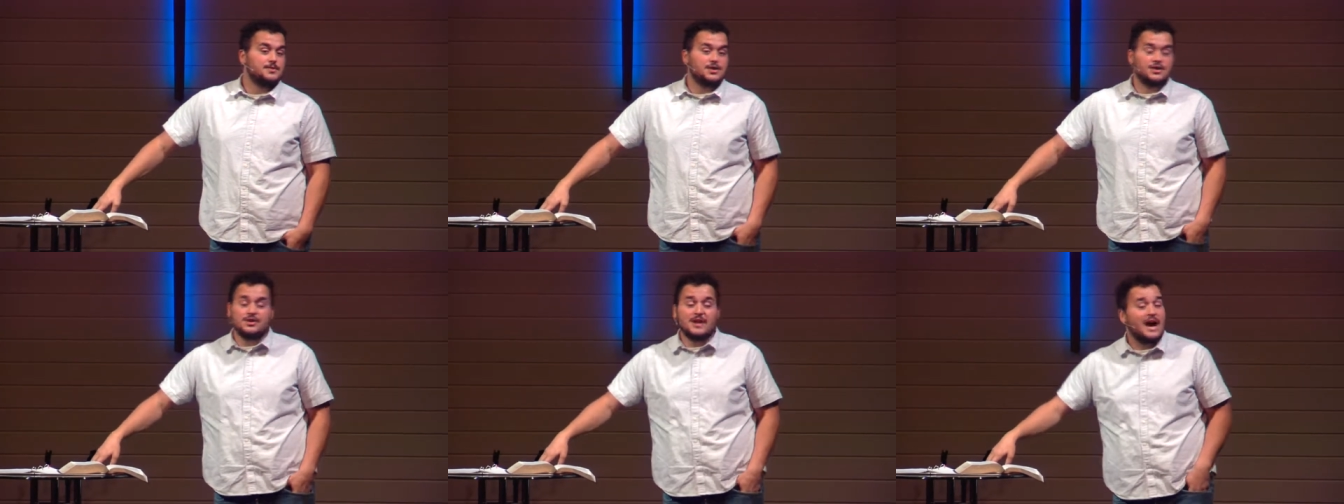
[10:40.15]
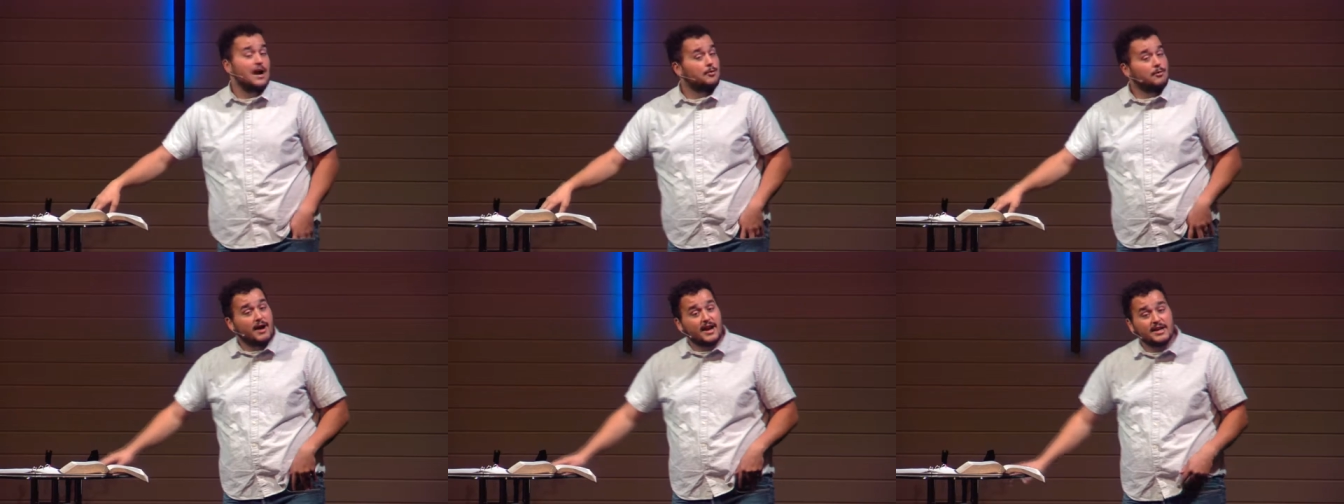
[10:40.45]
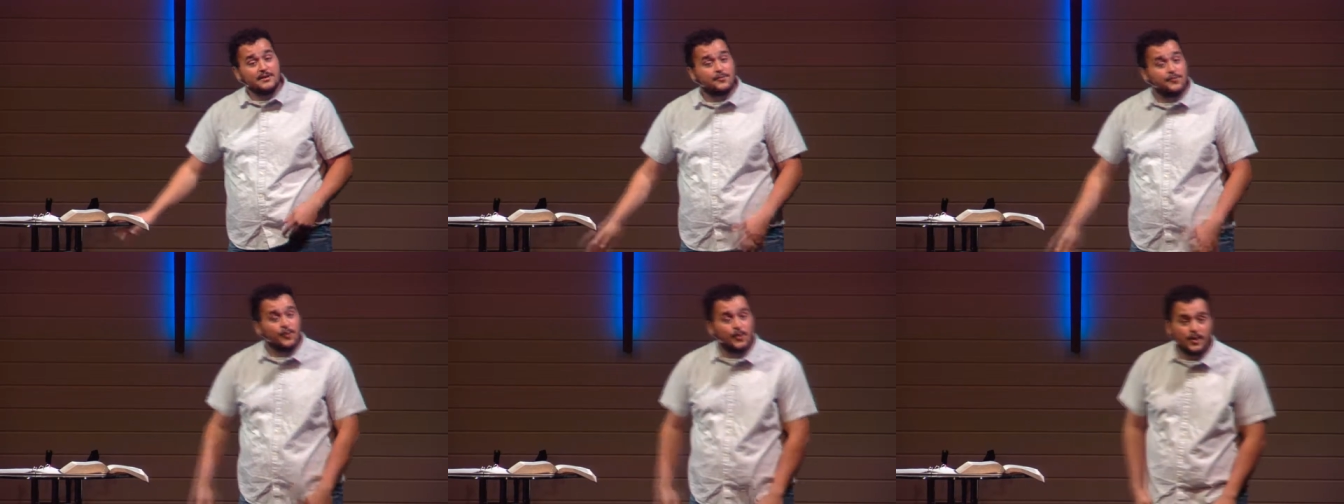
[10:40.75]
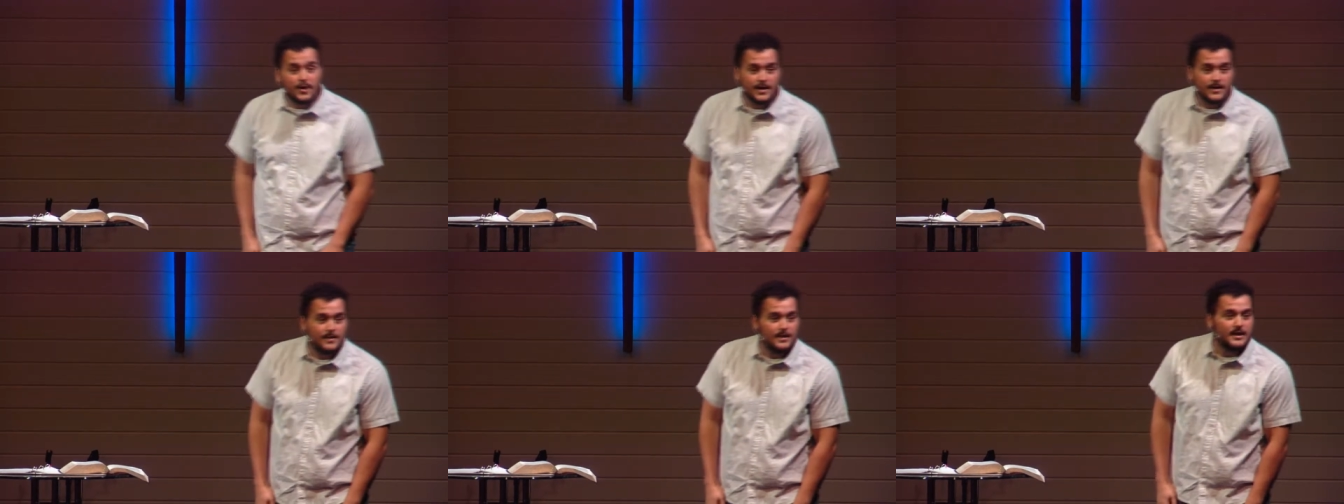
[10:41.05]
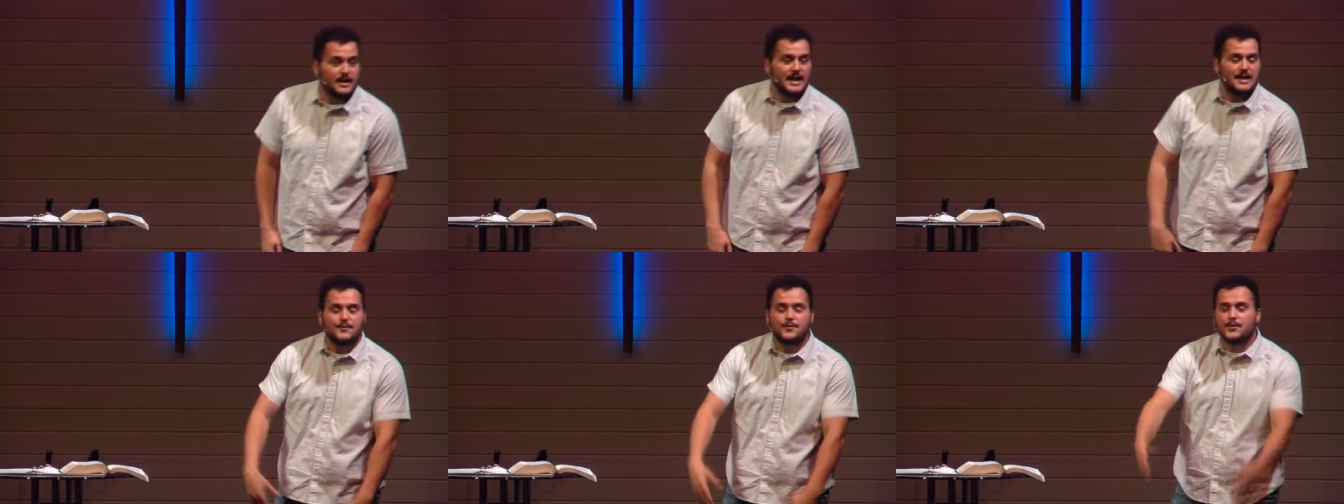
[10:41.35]
You're not ready for it.
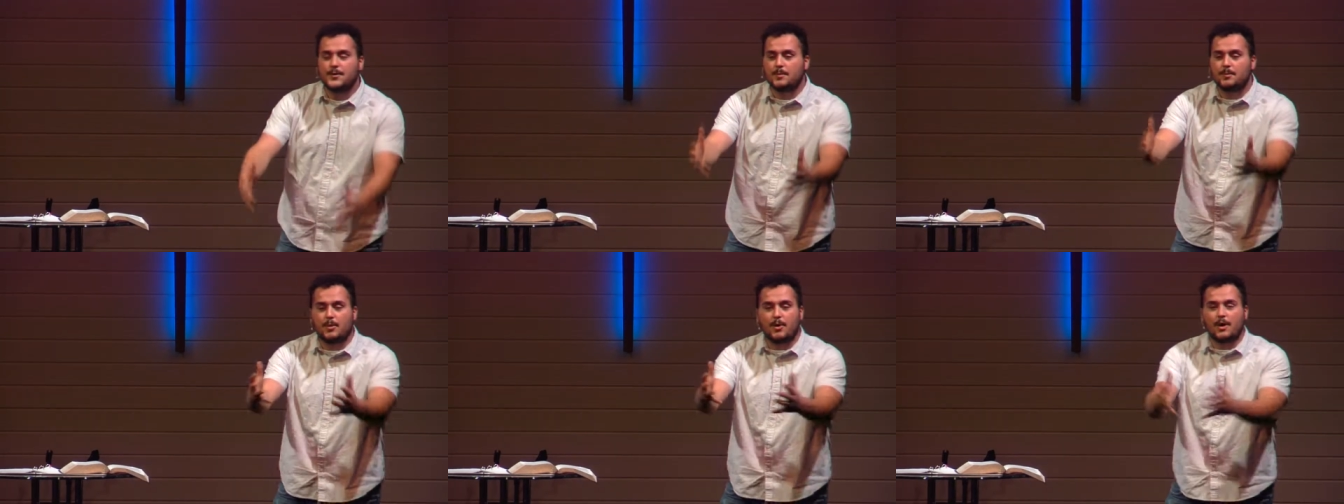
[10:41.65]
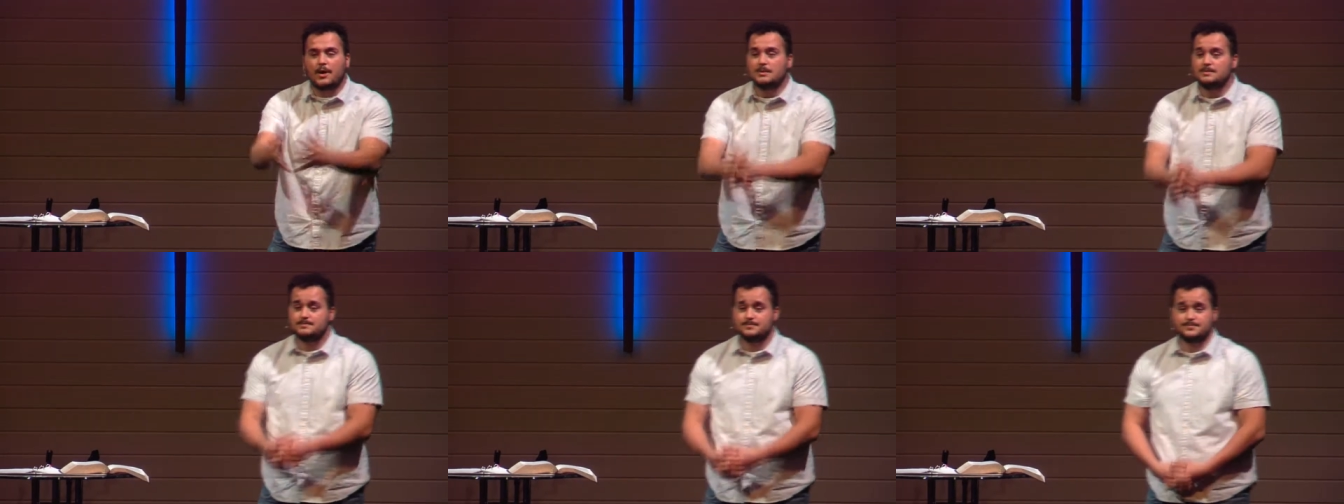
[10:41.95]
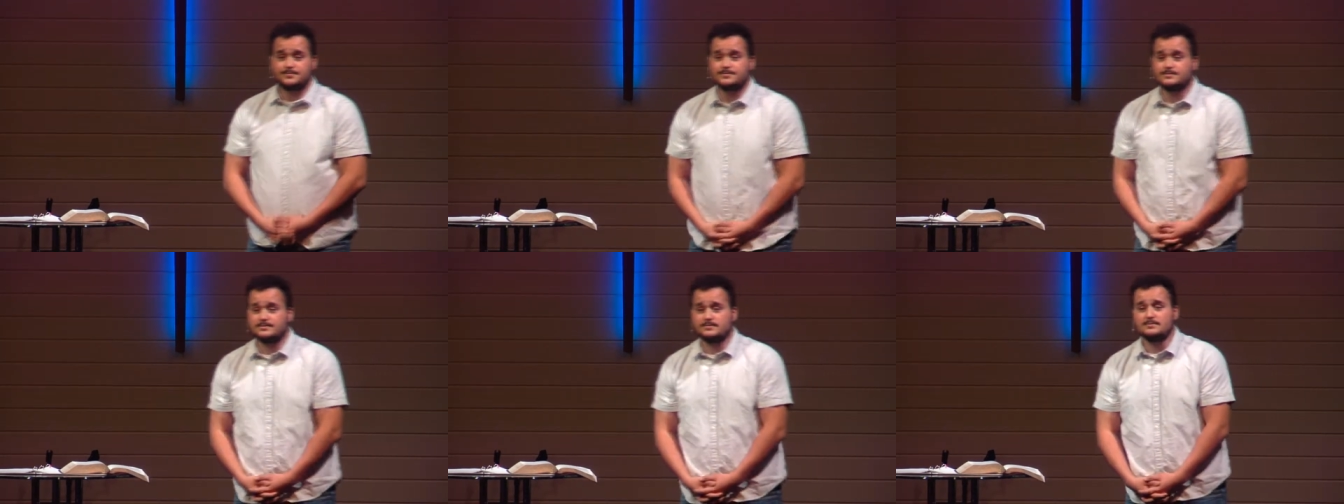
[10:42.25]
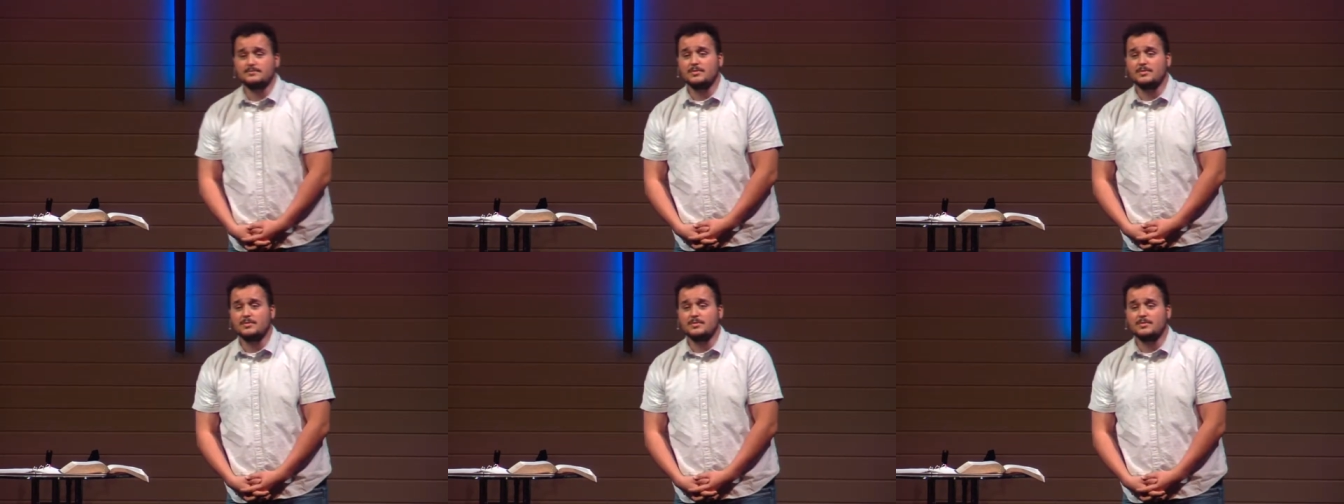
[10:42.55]
In football,